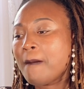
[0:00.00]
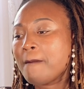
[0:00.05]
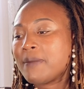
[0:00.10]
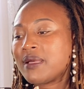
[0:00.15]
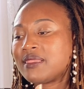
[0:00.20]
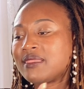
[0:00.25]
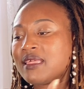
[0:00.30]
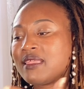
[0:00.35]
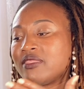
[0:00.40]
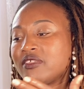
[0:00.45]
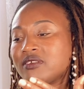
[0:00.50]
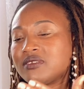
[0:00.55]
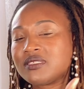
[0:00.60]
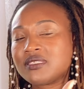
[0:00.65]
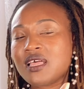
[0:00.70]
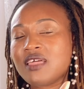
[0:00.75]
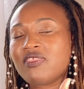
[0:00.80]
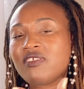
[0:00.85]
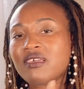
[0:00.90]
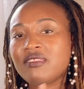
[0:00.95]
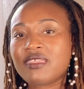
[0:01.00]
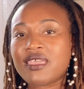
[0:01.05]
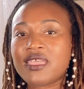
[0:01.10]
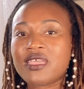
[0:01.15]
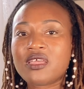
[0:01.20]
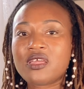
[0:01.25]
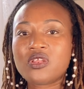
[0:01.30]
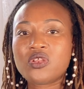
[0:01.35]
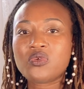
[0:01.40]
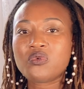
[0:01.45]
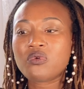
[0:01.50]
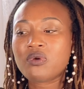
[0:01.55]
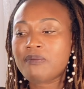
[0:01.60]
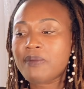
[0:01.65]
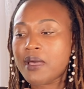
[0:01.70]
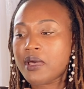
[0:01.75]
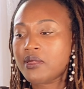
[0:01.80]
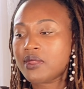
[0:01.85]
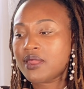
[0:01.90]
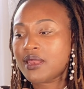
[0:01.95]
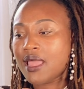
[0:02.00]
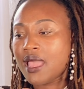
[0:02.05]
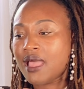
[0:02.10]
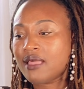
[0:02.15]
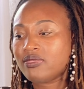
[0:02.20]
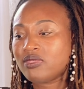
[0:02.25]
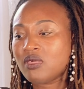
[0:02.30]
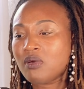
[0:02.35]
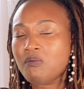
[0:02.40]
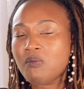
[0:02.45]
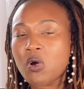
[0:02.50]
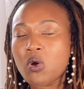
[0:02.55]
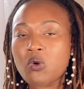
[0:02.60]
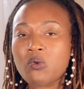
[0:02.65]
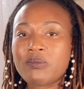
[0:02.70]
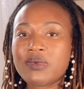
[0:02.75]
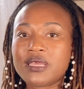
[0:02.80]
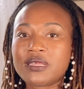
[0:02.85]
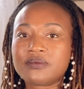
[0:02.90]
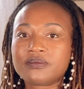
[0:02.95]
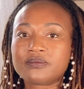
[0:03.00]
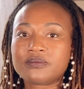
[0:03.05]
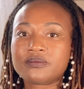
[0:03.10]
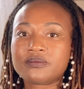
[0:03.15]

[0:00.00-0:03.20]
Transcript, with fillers: but then there's nothing they could do about it at the moment.